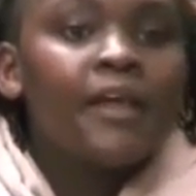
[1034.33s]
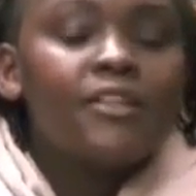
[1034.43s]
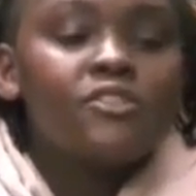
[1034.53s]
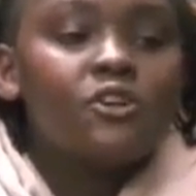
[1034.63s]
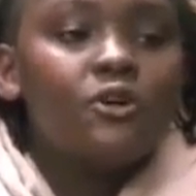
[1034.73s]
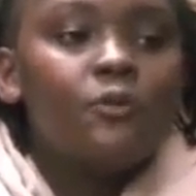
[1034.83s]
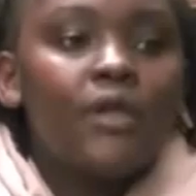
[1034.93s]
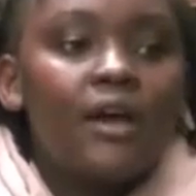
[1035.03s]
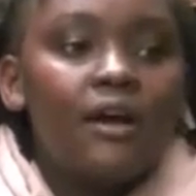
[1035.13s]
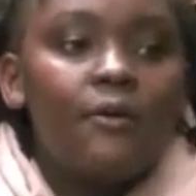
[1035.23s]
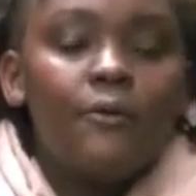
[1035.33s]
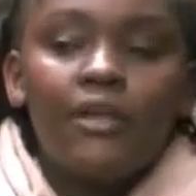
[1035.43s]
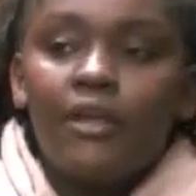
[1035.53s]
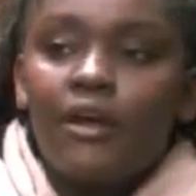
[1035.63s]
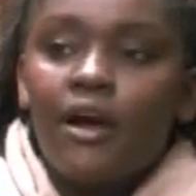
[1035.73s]
And so
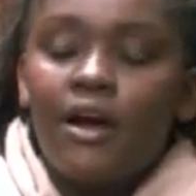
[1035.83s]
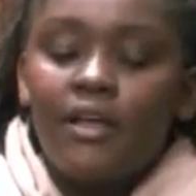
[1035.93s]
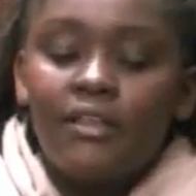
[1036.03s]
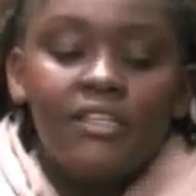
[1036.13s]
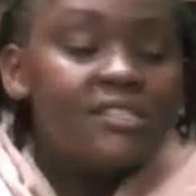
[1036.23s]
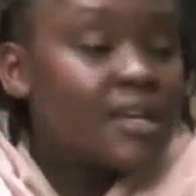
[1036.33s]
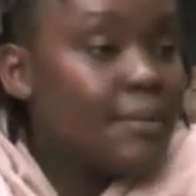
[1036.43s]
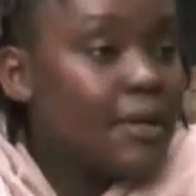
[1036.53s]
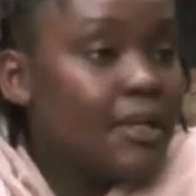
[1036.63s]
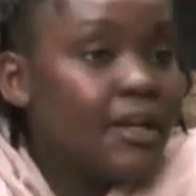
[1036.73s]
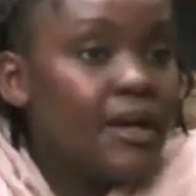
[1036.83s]
in this coming year,